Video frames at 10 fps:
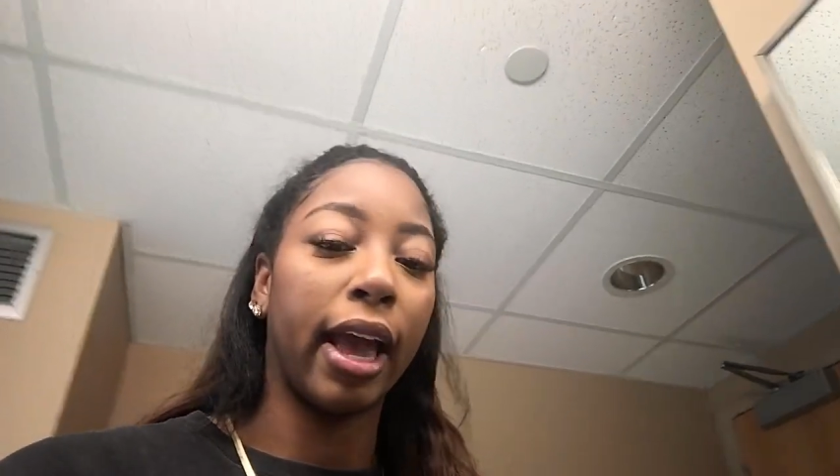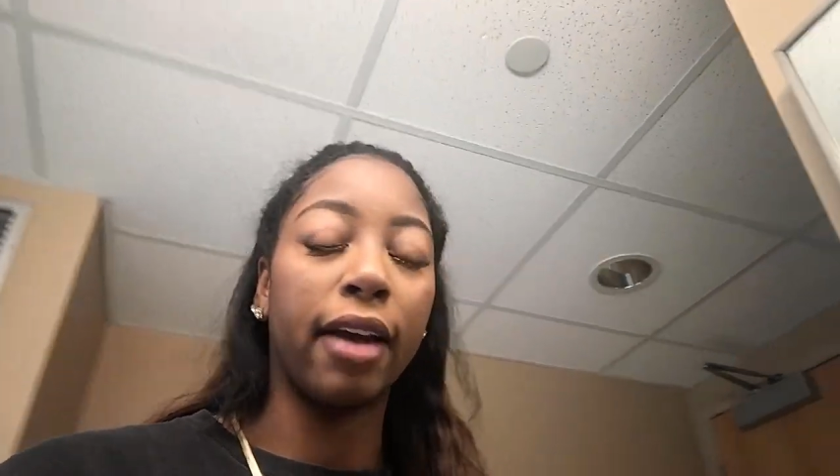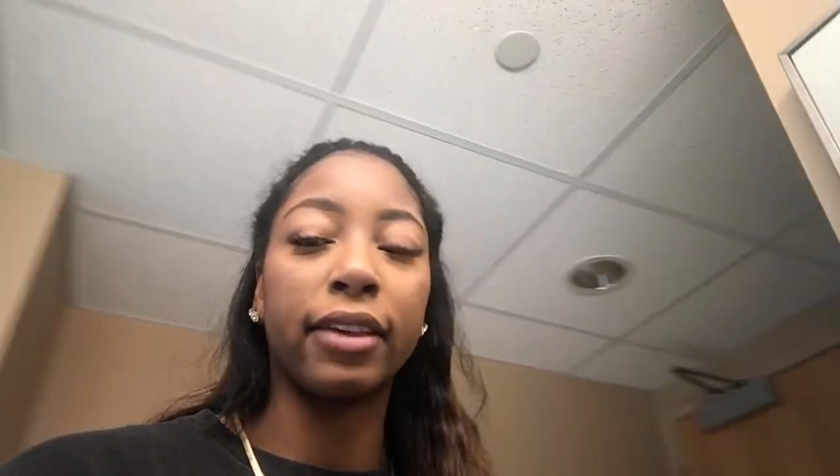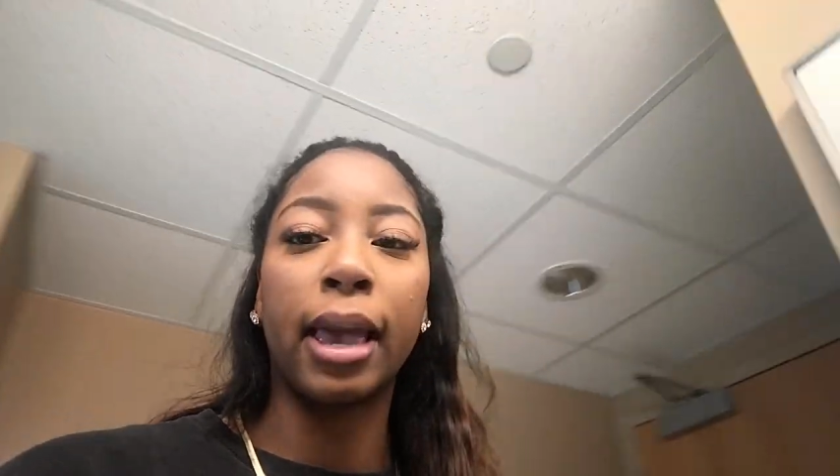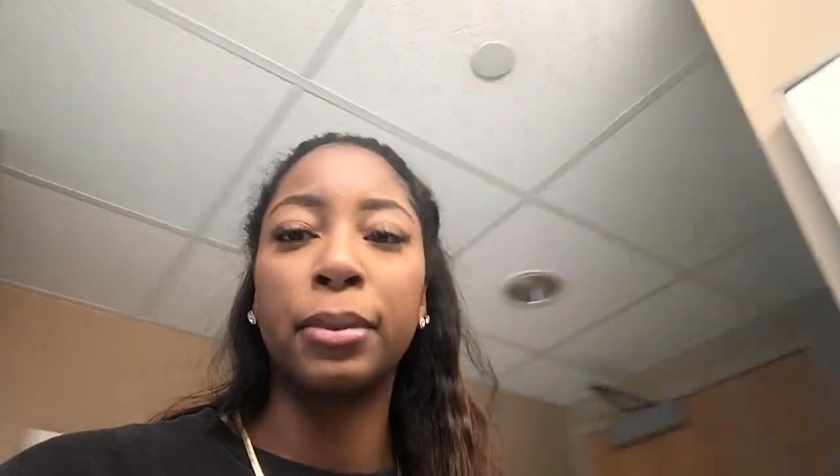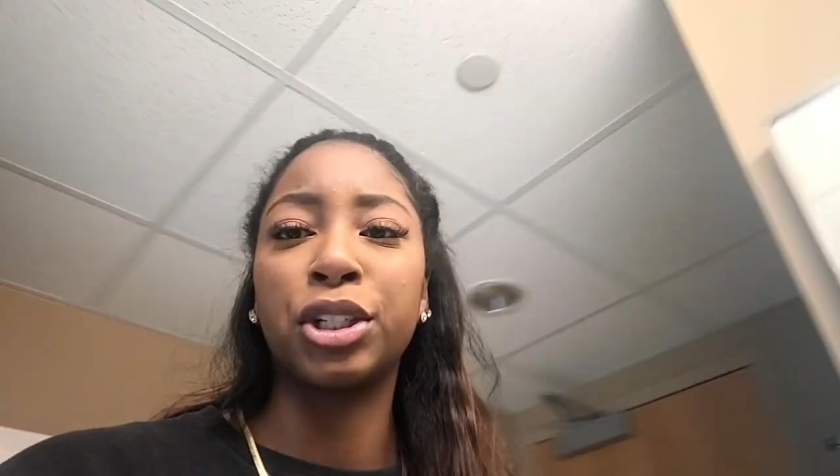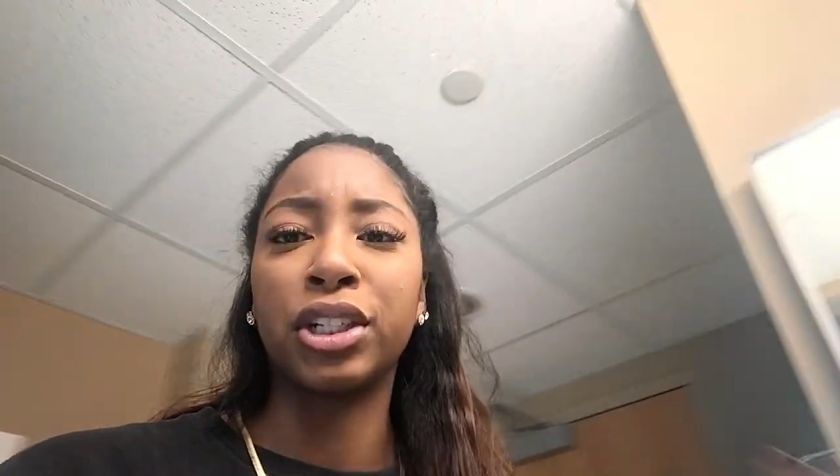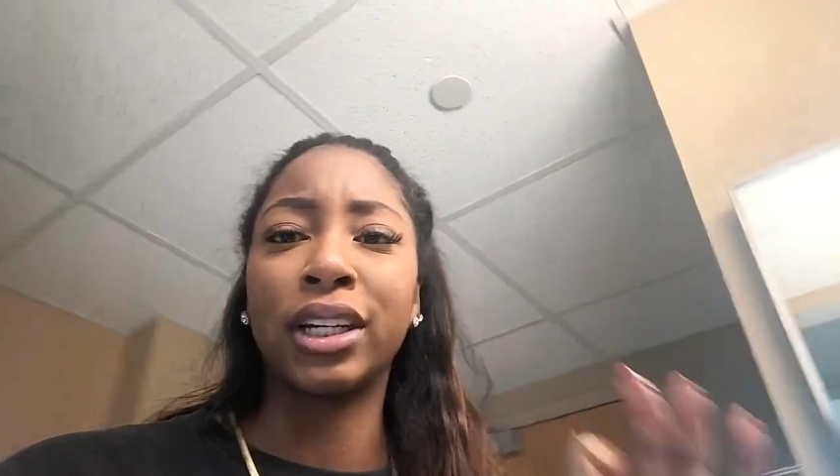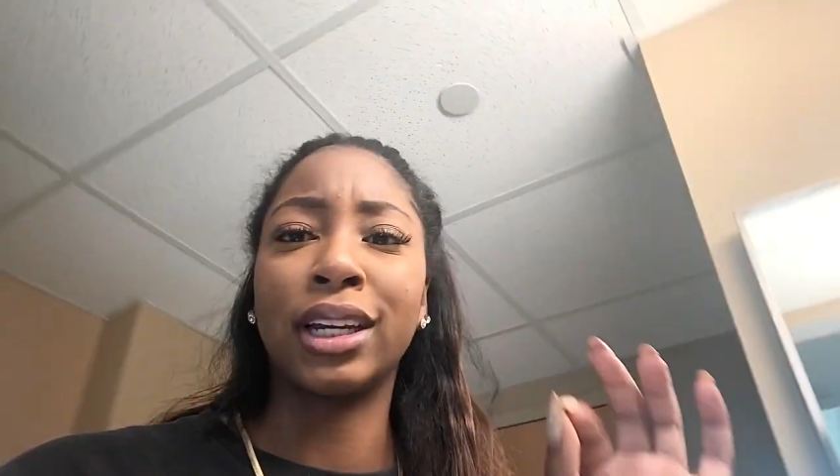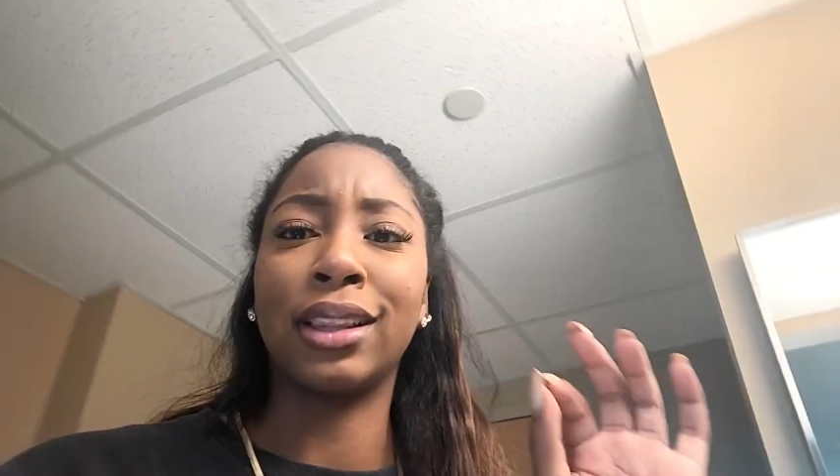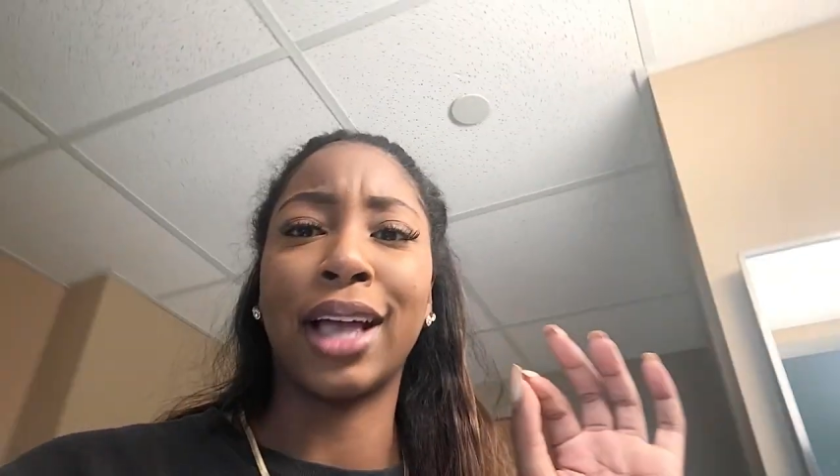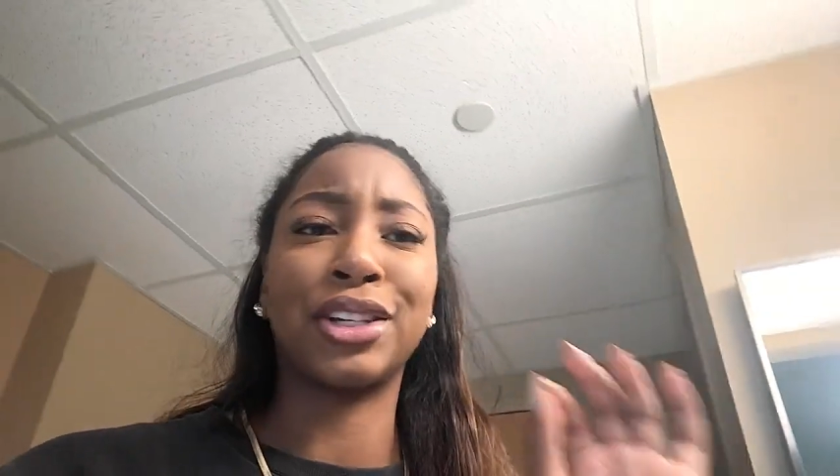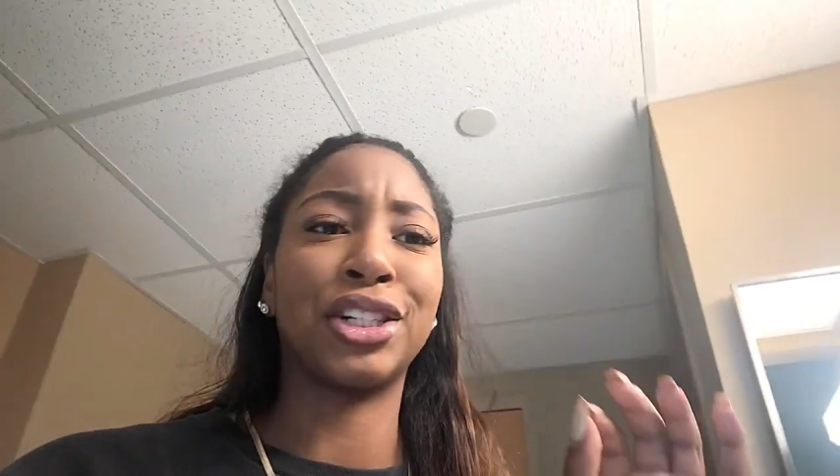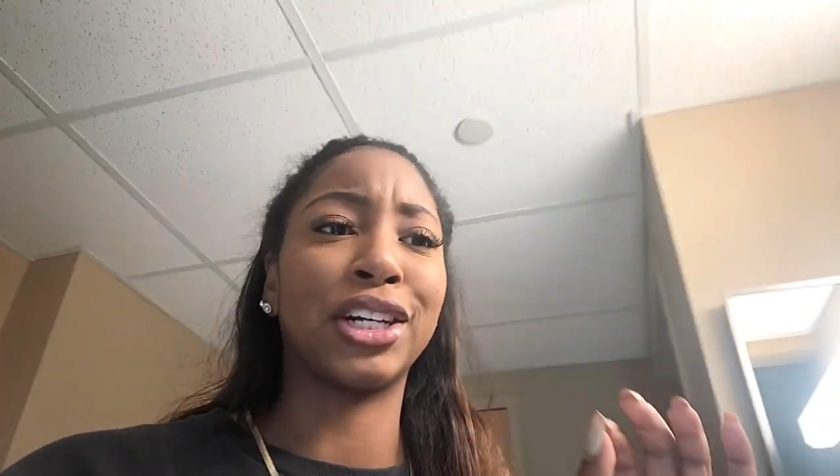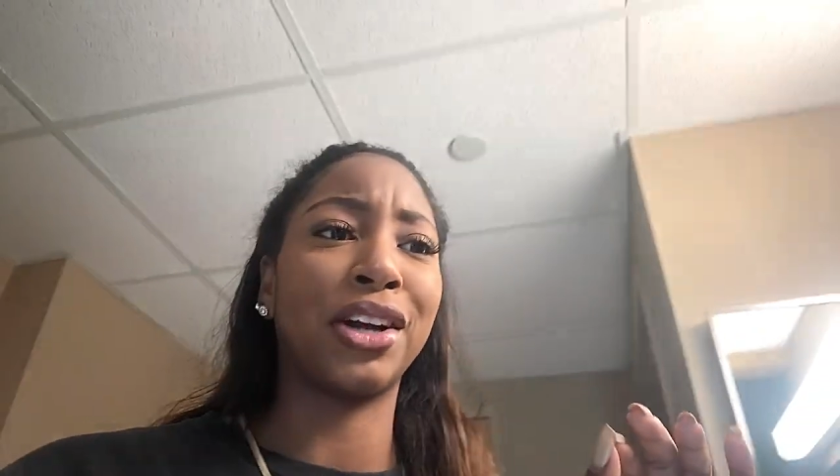have chemistry
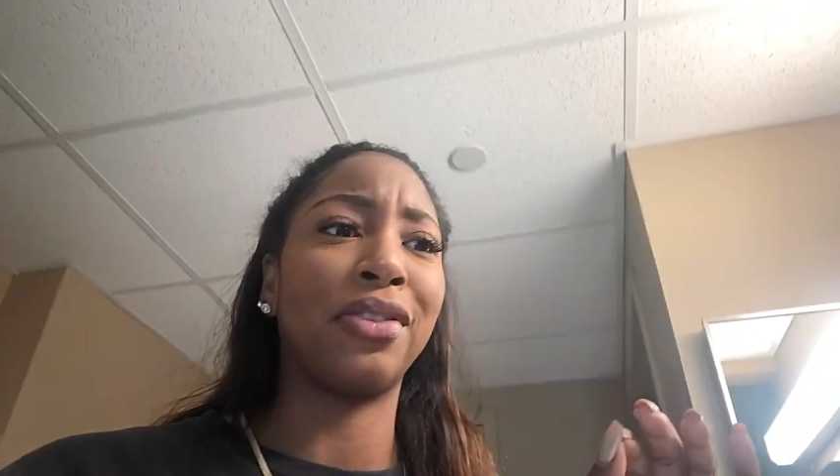lecture,